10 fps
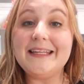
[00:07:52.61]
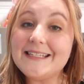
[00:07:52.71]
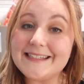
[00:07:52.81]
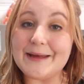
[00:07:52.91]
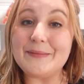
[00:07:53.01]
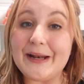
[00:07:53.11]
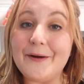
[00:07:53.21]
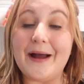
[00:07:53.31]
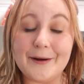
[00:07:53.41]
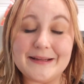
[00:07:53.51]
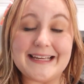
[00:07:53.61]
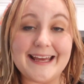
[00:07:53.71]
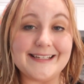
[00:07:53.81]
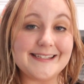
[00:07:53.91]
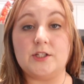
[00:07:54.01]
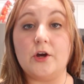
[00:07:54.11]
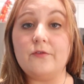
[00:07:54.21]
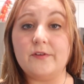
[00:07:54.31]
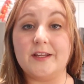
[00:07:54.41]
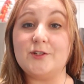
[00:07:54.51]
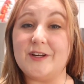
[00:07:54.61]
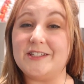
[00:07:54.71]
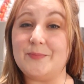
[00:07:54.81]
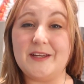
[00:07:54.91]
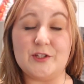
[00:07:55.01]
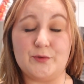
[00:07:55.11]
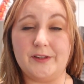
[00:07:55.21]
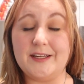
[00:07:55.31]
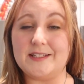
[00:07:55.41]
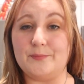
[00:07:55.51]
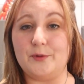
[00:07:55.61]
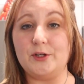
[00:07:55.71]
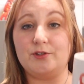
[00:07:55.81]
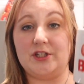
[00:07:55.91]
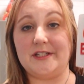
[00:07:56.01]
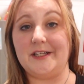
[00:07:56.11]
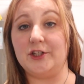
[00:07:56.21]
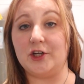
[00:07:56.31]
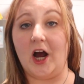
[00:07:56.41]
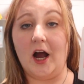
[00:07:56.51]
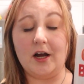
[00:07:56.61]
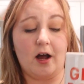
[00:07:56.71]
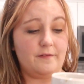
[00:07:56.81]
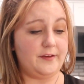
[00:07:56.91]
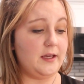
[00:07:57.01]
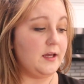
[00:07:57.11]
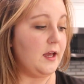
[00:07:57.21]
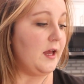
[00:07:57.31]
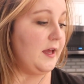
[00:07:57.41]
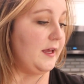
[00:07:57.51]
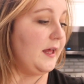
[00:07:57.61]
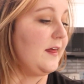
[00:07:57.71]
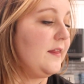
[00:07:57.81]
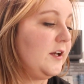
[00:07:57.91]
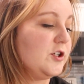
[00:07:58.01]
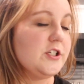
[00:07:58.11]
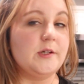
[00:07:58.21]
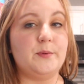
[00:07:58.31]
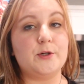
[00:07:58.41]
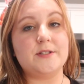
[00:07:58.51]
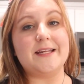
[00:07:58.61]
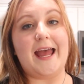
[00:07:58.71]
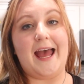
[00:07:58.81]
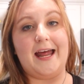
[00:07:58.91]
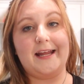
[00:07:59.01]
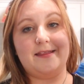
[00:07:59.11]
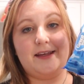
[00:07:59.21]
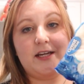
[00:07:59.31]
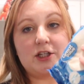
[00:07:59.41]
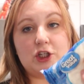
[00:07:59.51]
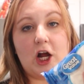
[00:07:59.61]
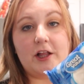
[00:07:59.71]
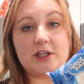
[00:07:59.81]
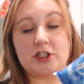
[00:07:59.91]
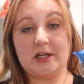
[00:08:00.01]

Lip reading: please let me know how it tastes. So for this recipe, it's really simple. You just need your hot coffee, and then you're supposed to add the chocolate